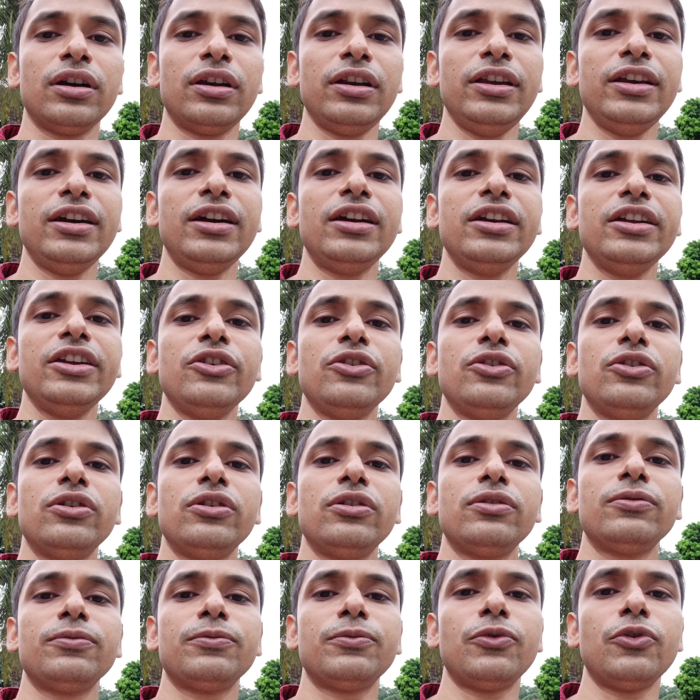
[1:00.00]
clear
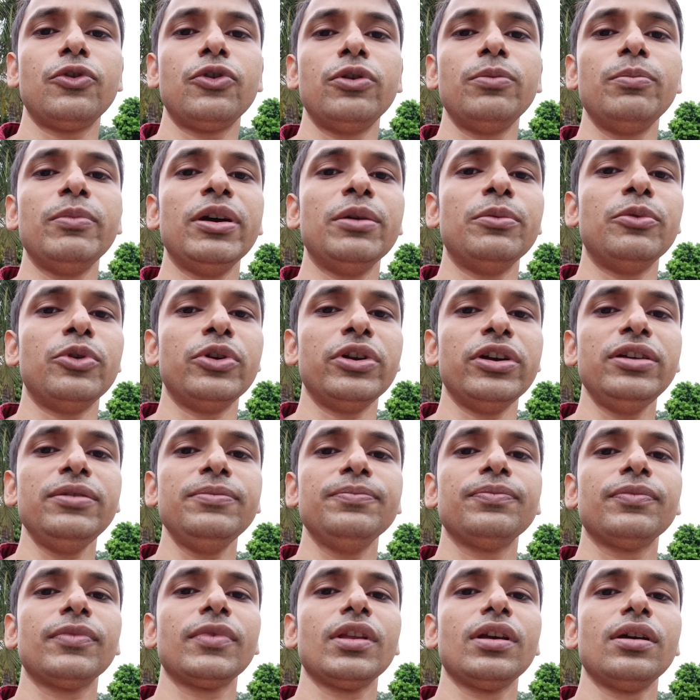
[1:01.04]
your phone memory,
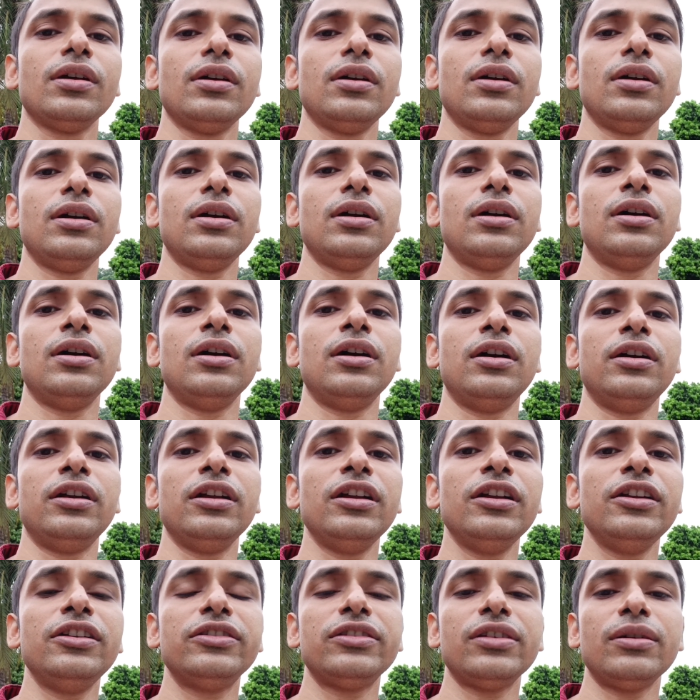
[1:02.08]

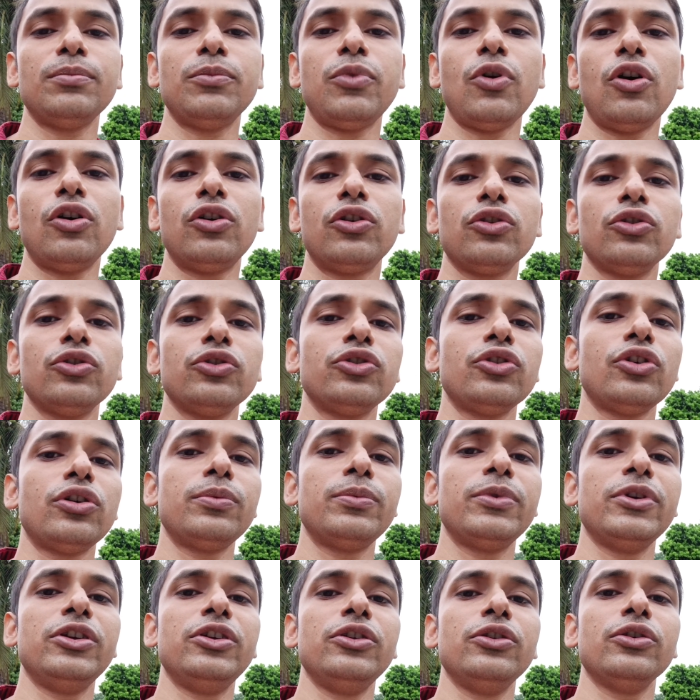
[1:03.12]
delete some photos or
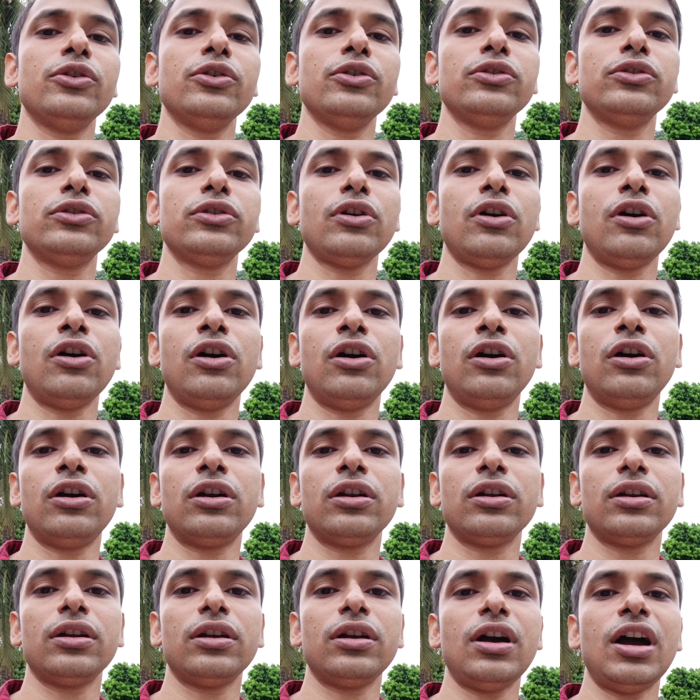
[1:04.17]
videos or
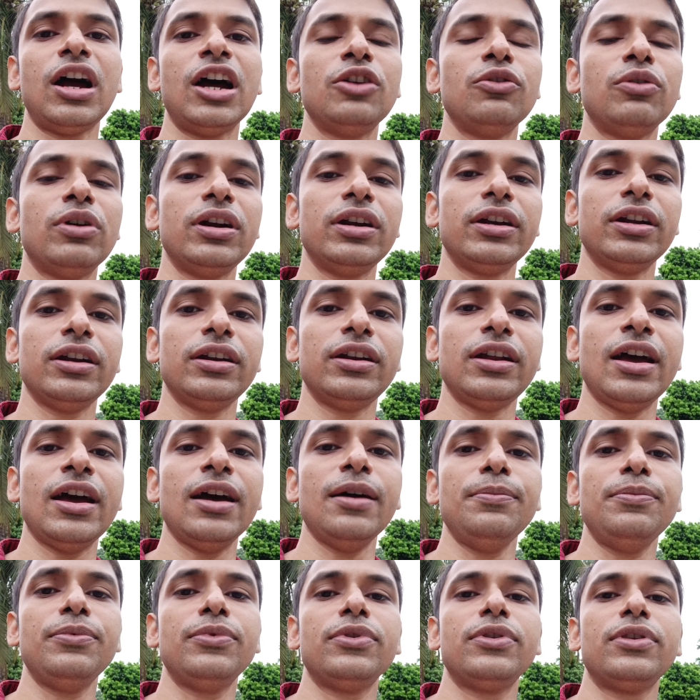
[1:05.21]
unwanted
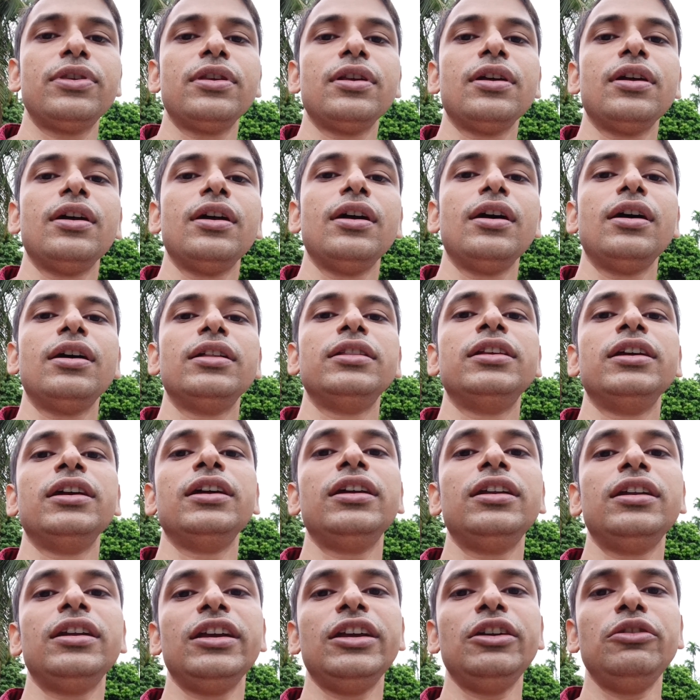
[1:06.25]
apps.
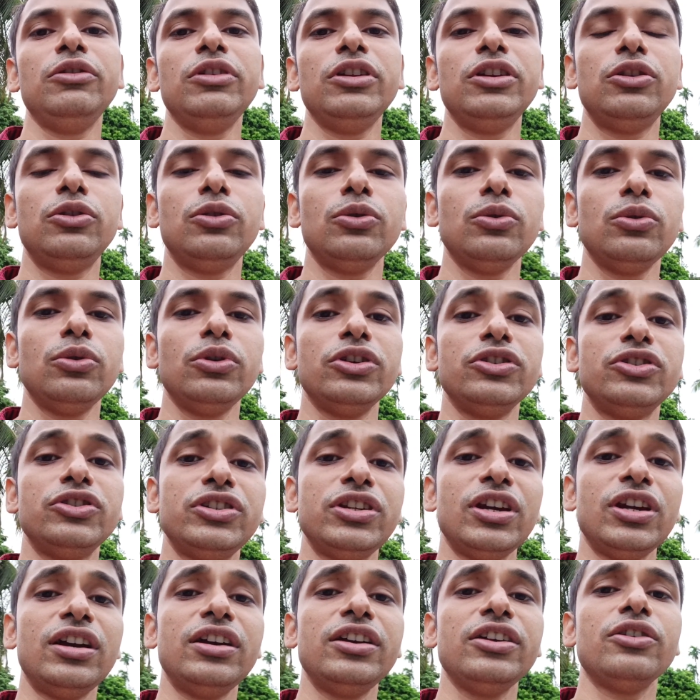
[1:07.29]
Then you need to
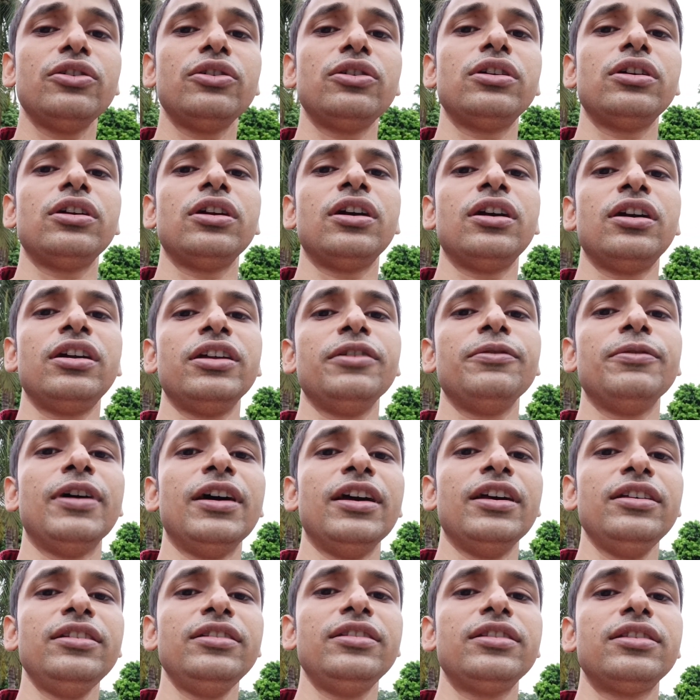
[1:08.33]
restart your
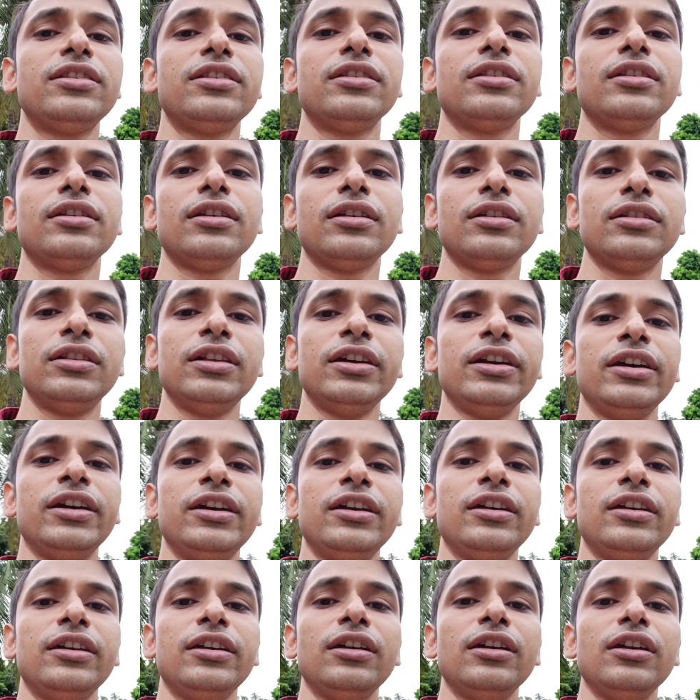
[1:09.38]
device.
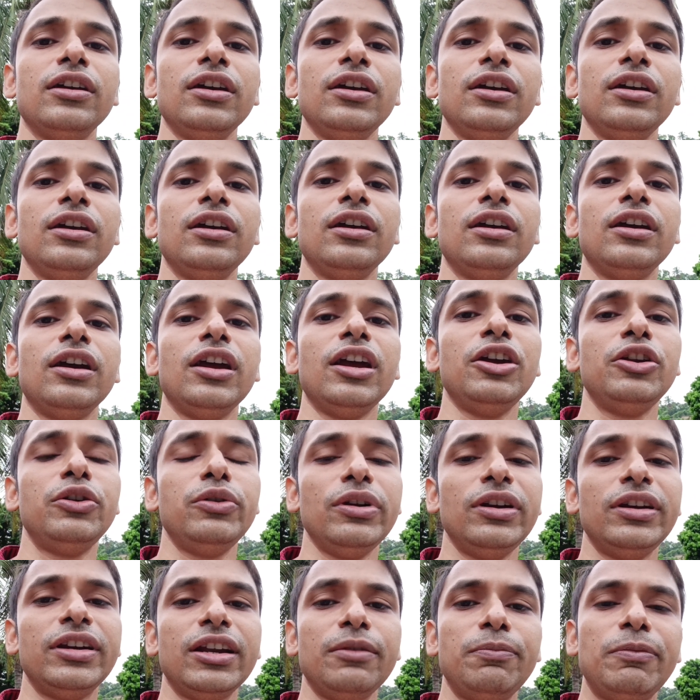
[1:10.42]
Then it
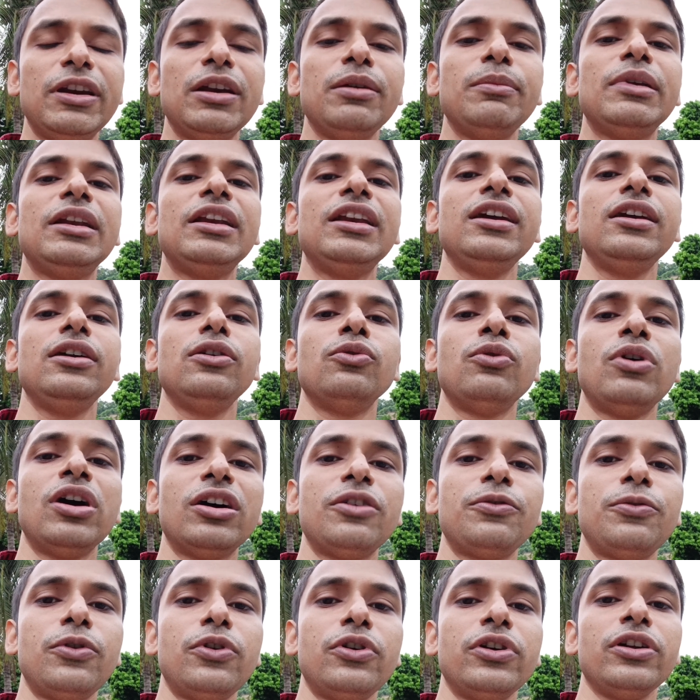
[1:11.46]
will definitely
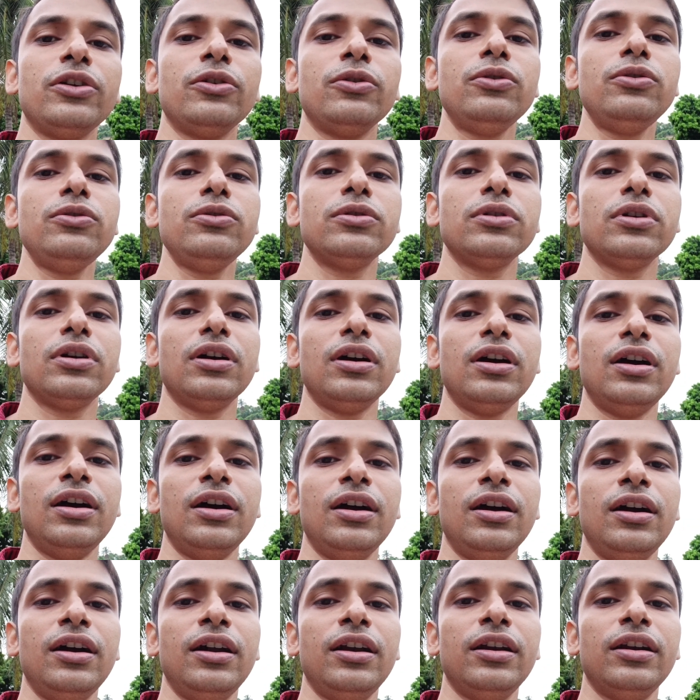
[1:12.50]
work for you.
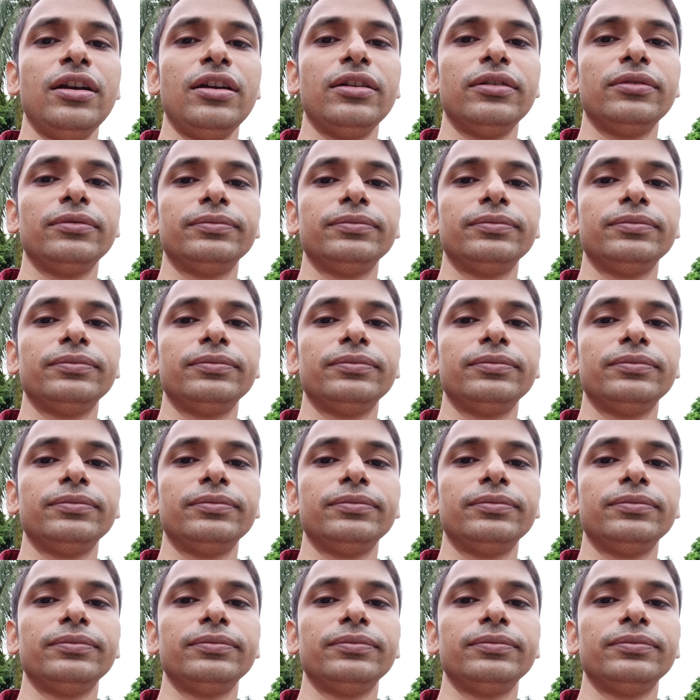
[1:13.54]
And